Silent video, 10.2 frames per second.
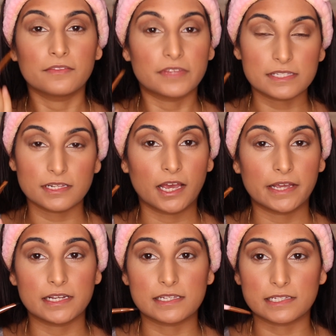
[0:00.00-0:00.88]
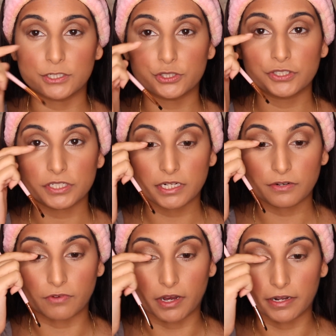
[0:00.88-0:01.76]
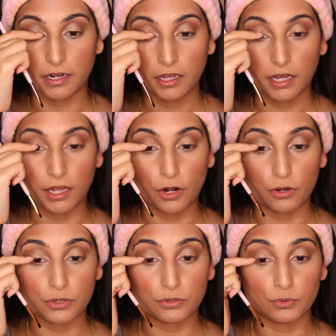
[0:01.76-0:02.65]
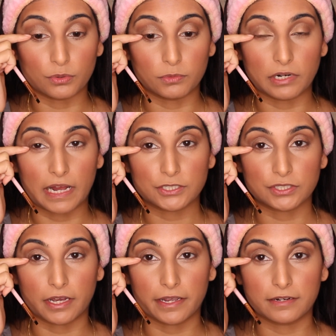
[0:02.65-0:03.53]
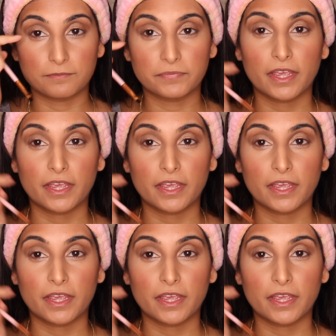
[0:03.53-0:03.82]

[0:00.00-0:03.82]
This line is literally just going to run along your normal lash line.